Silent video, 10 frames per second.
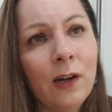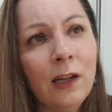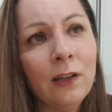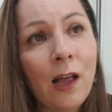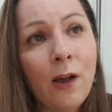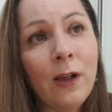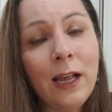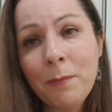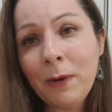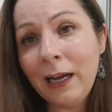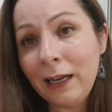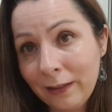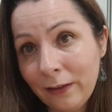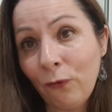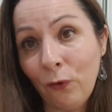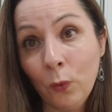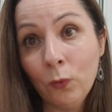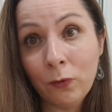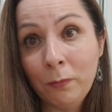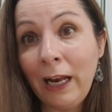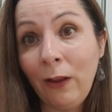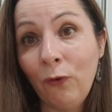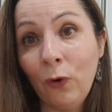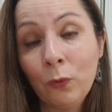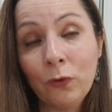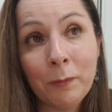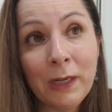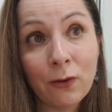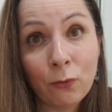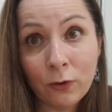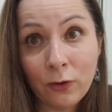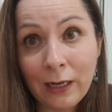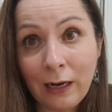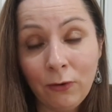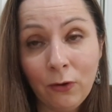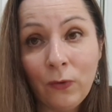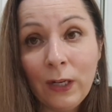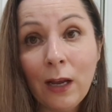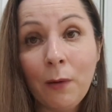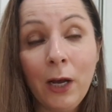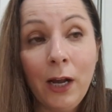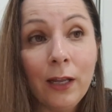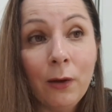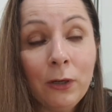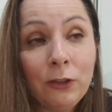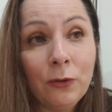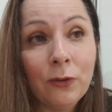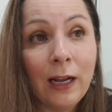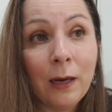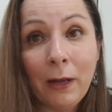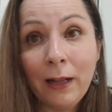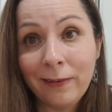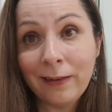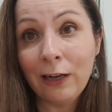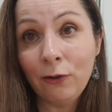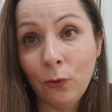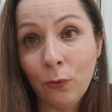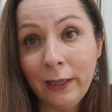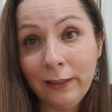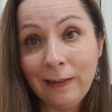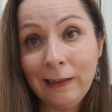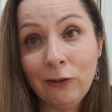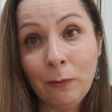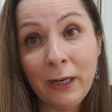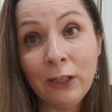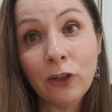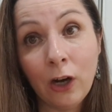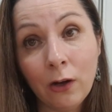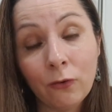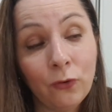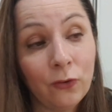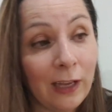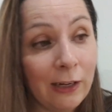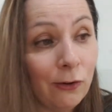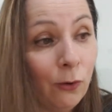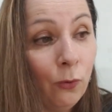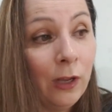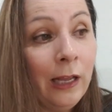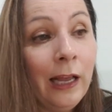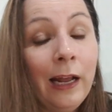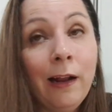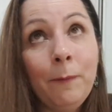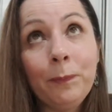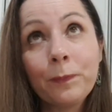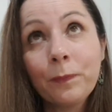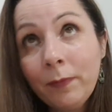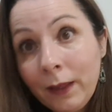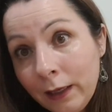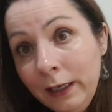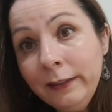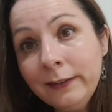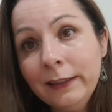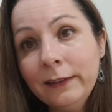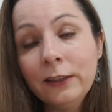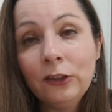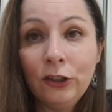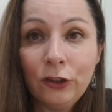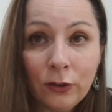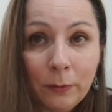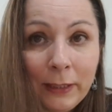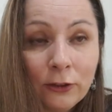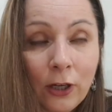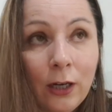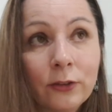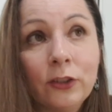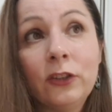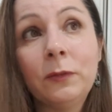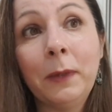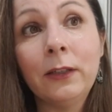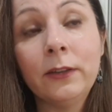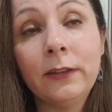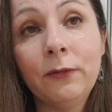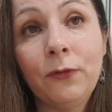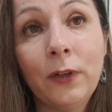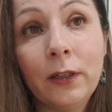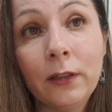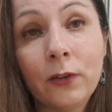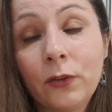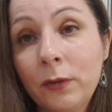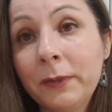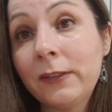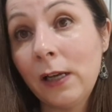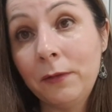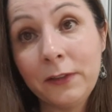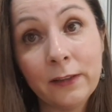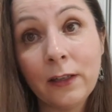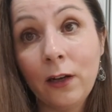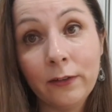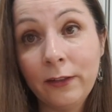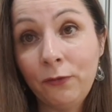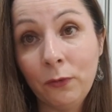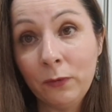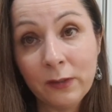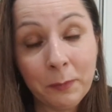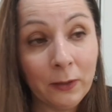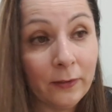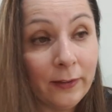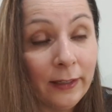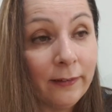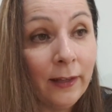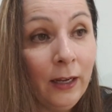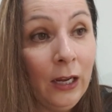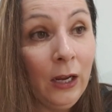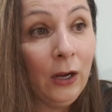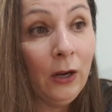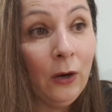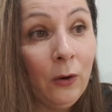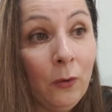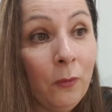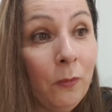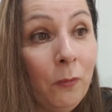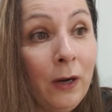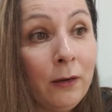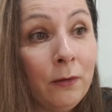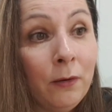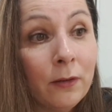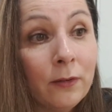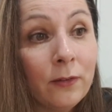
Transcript: although eBay has its faults, many faults. I mean, I was watching Karen's video earlier where she was saying about the scheduled listing. She'd been charged for scheduled listings and she shouldn't have been charged. And she spoke to different customer services and got different responses. Well,